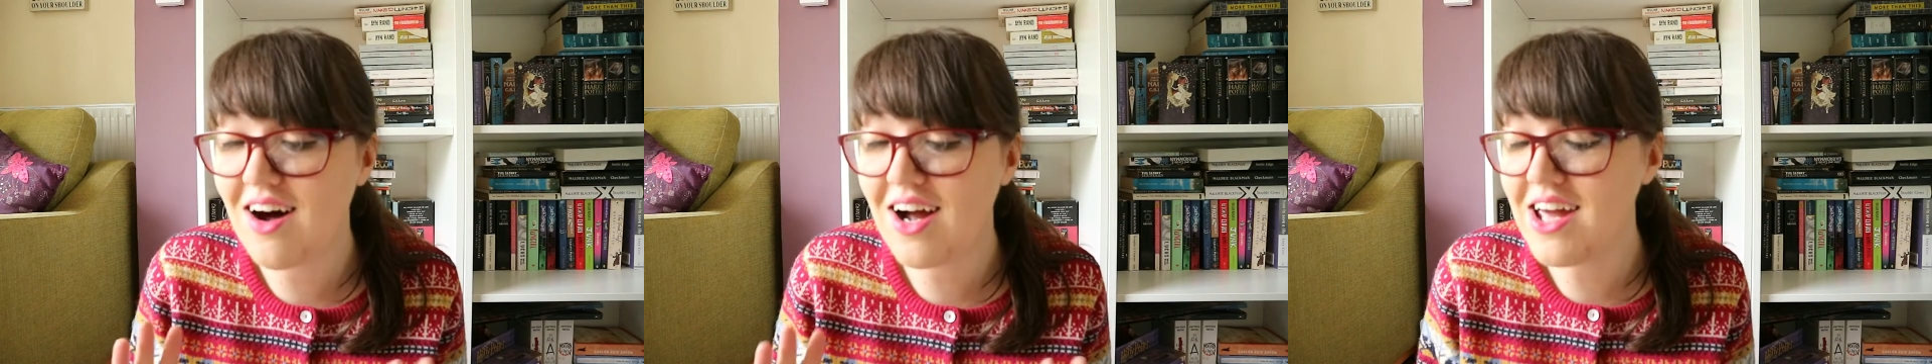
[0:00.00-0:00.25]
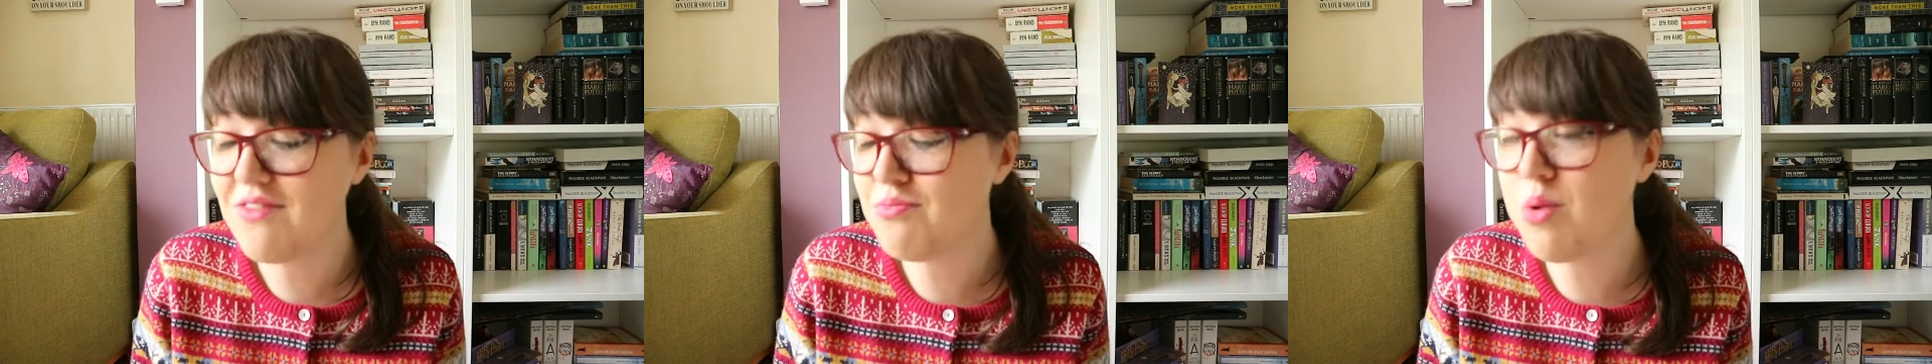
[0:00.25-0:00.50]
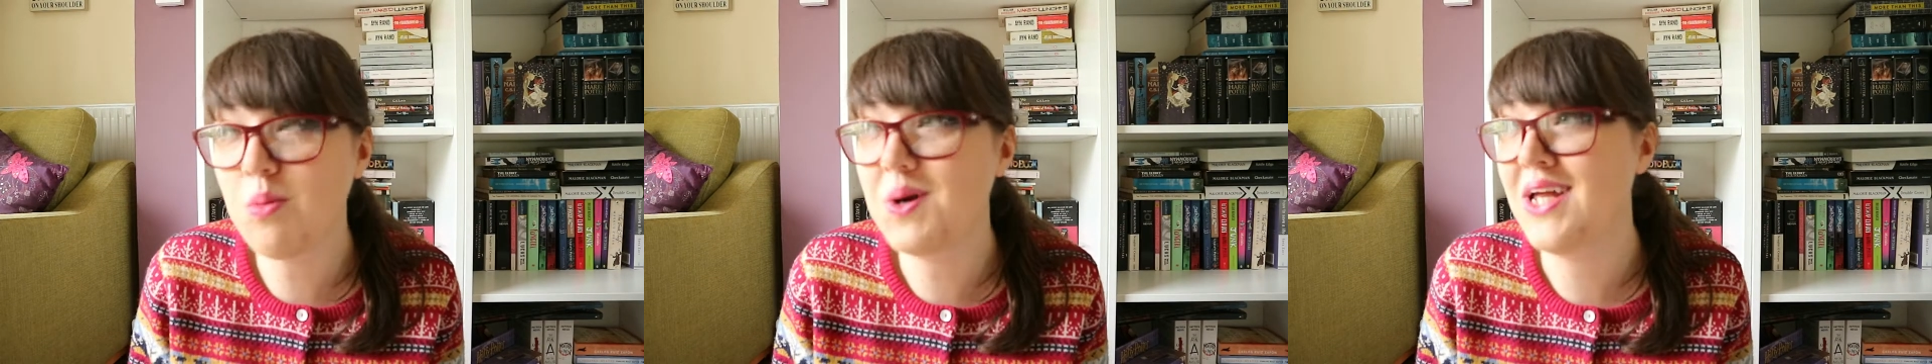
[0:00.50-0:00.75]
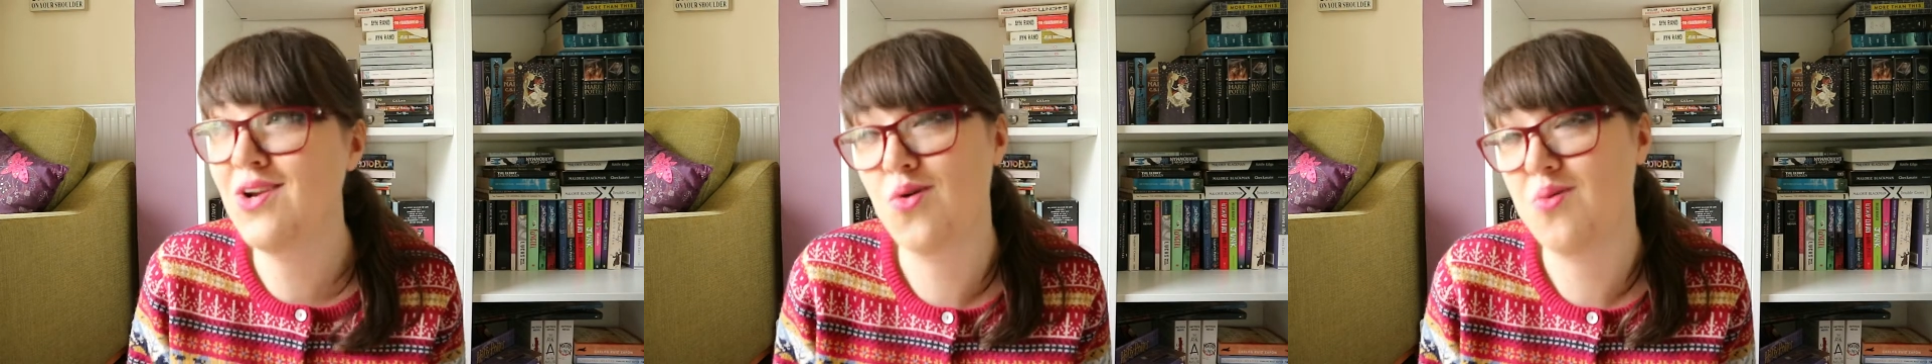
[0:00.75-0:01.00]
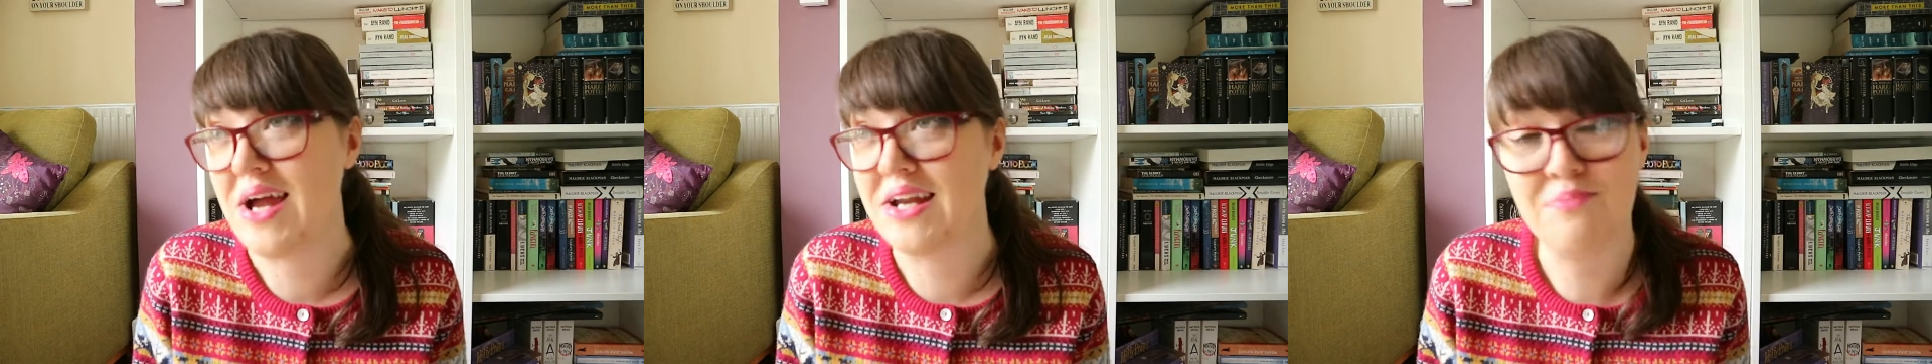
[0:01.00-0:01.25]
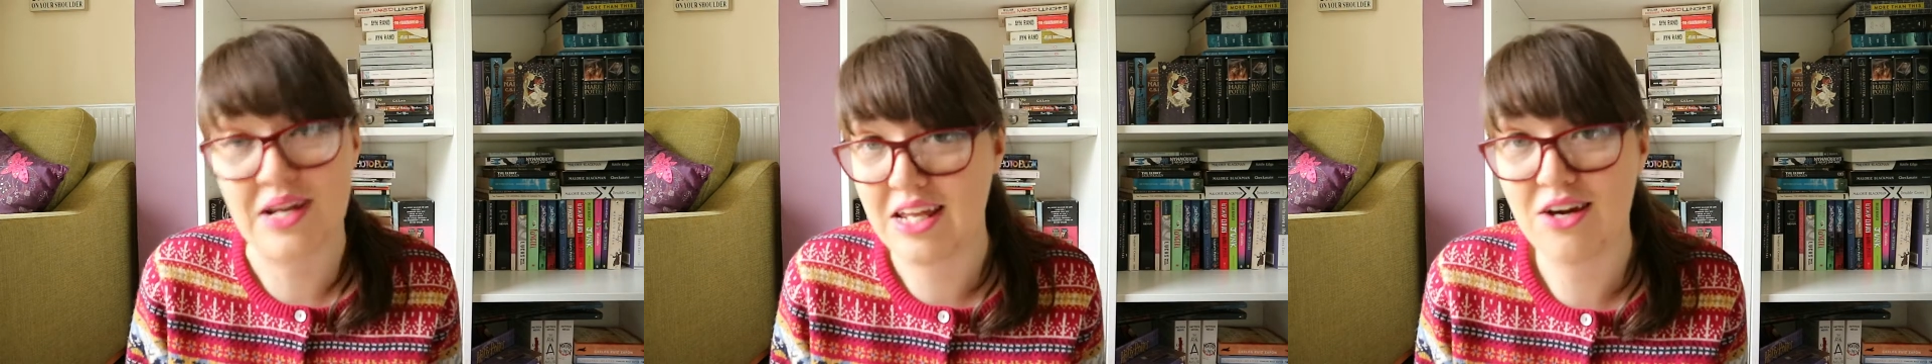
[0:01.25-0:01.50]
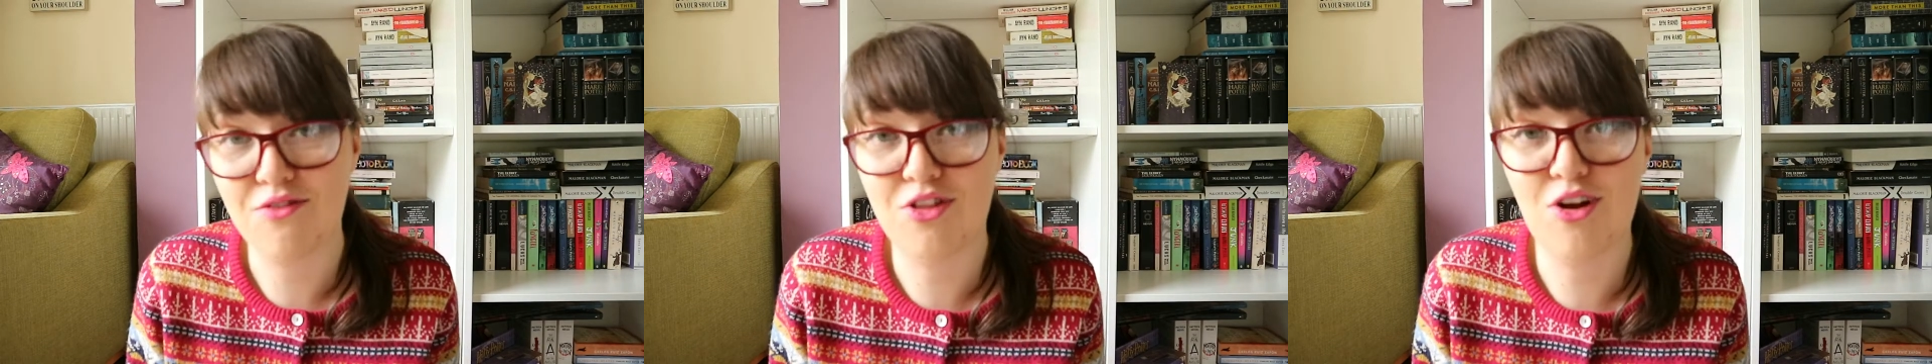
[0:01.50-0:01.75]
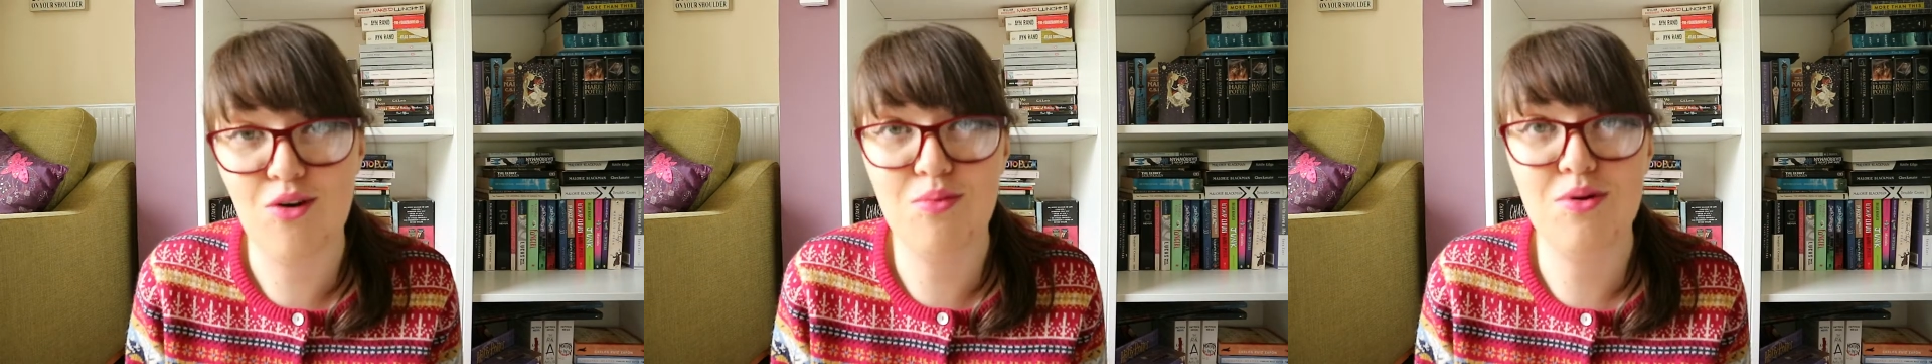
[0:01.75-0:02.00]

I have probably not read many of the long